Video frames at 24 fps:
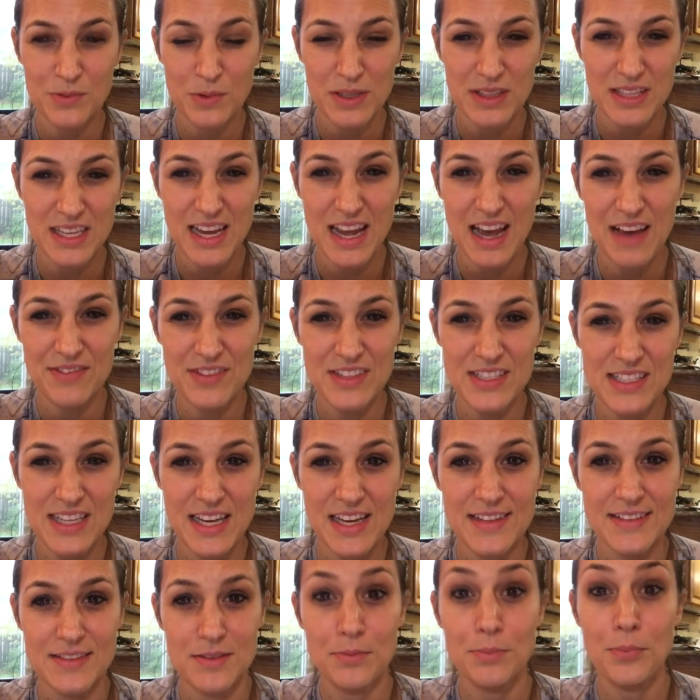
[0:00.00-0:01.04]
what they have to
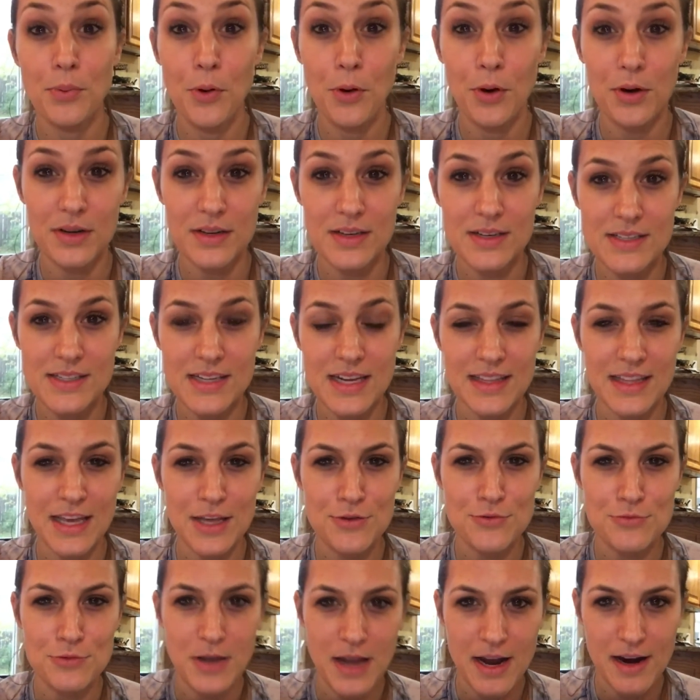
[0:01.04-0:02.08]
say is important and that
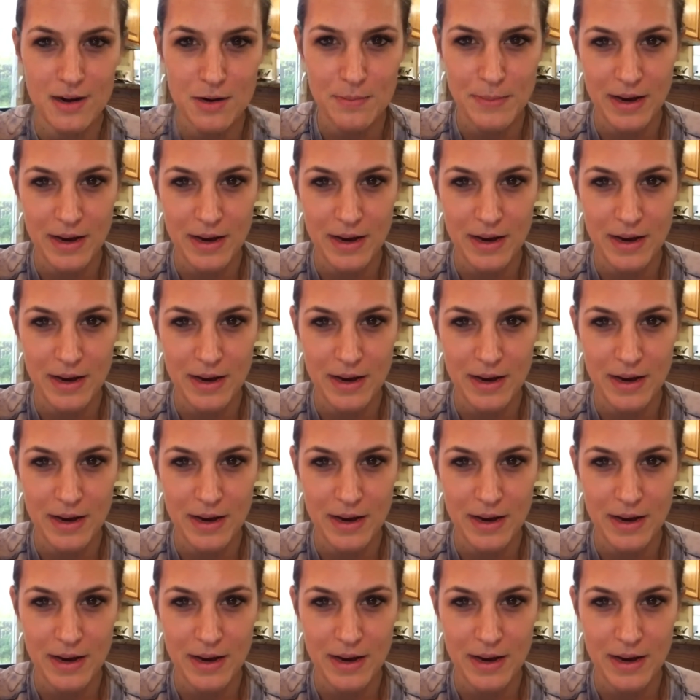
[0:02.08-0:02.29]
you care